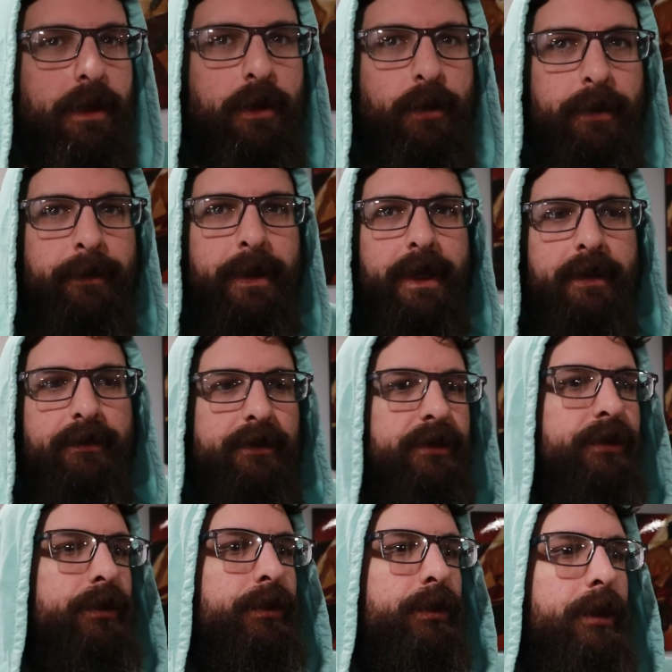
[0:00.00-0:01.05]
we may have
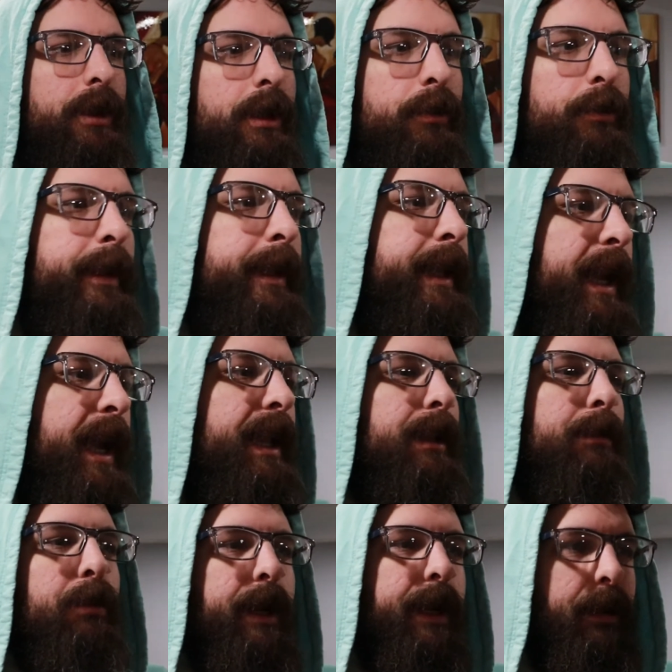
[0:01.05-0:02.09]
to
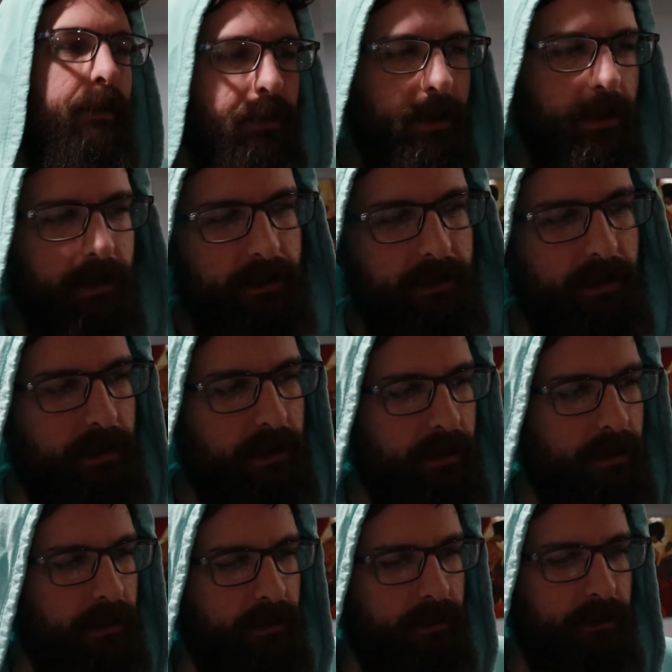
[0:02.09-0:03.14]
recalibrate a bit,
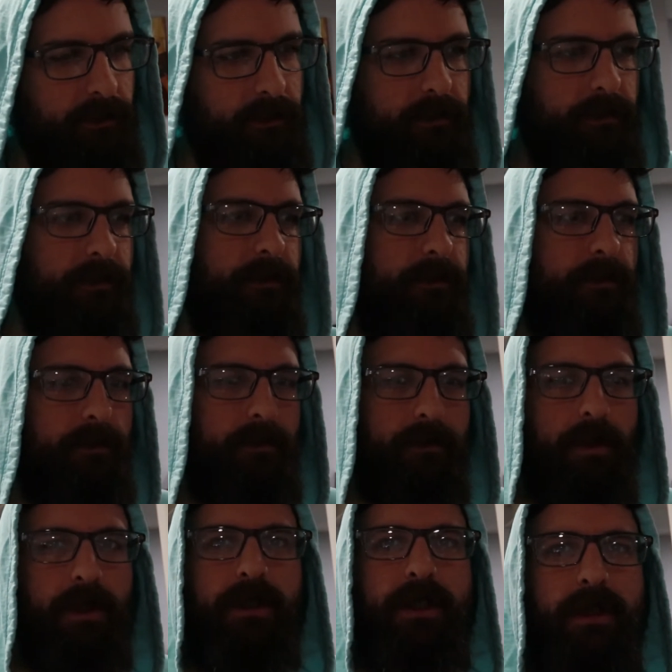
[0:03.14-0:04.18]

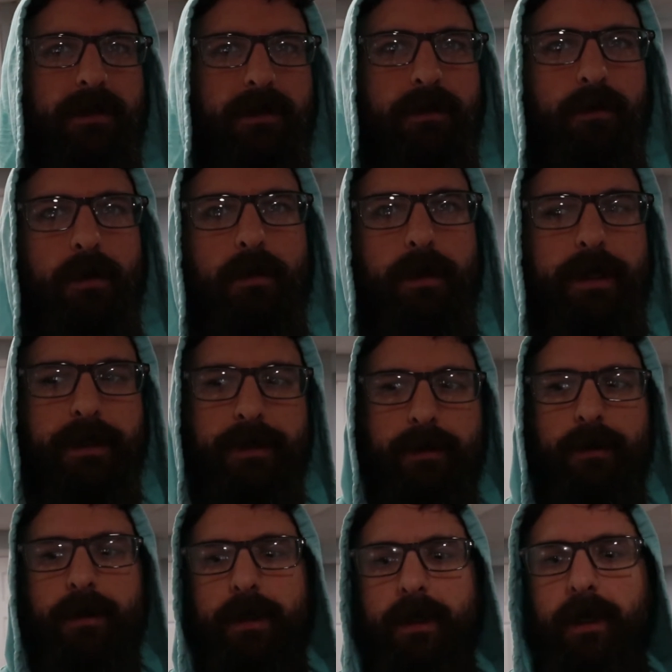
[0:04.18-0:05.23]
adjust to what we
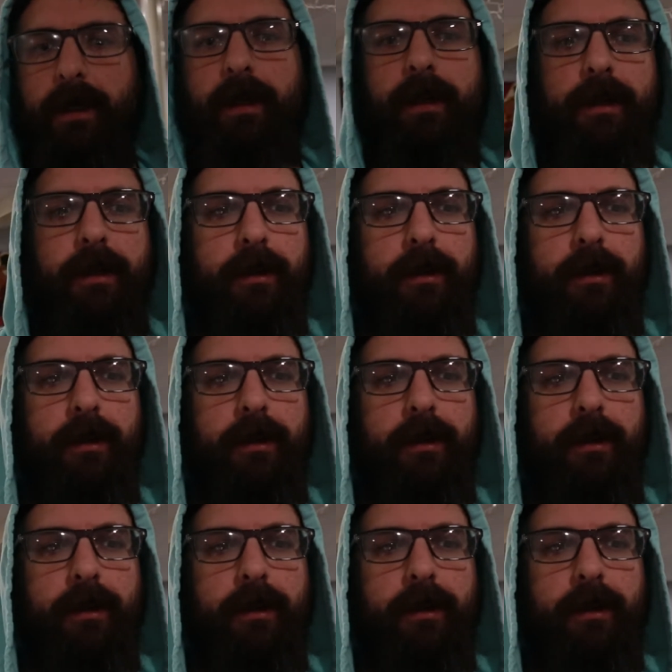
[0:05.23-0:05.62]
do here,